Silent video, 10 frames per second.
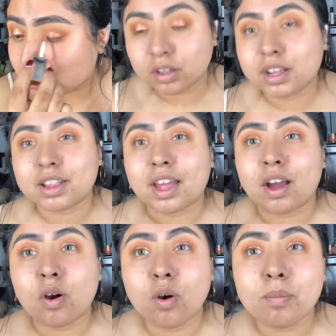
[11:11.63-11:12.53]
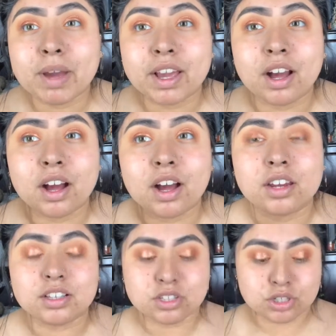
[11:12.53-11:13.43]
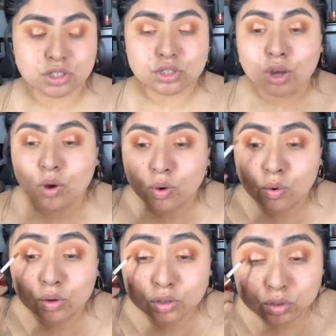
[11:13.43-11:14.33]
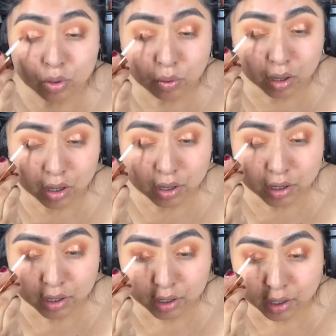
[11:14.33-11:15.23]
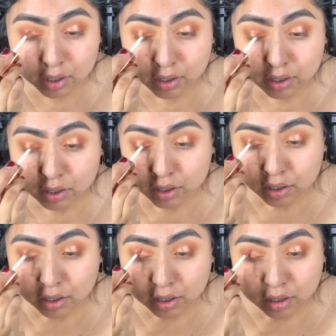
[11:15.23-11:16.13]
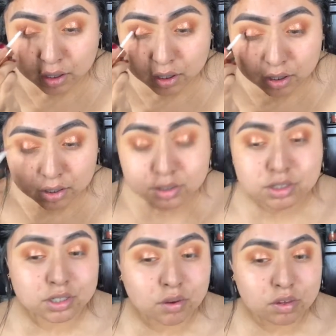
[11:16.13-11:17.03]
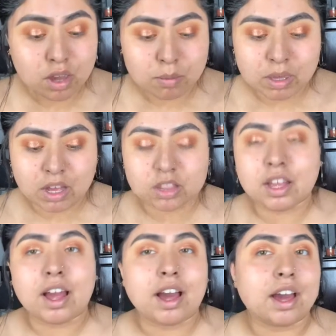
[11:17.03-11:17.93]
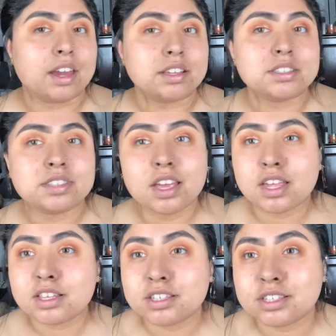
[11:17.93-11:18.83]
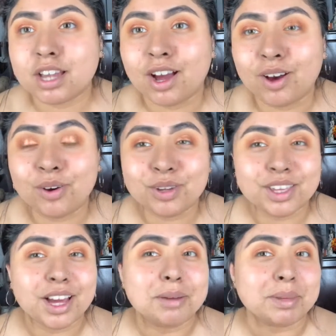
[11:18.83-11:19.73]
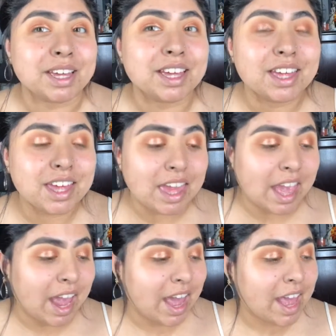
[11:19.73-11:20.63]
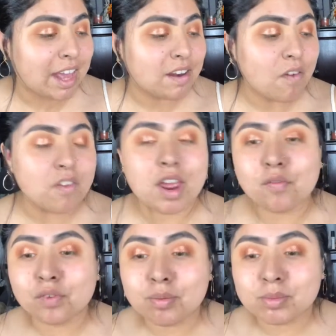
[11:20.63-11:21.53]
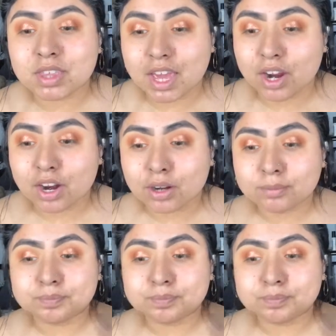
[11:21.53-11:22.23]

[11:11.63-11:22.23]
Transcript: Look at that. Oh my god, it's so good. Ugh, so yummy on the eyes. So yummy. And then from there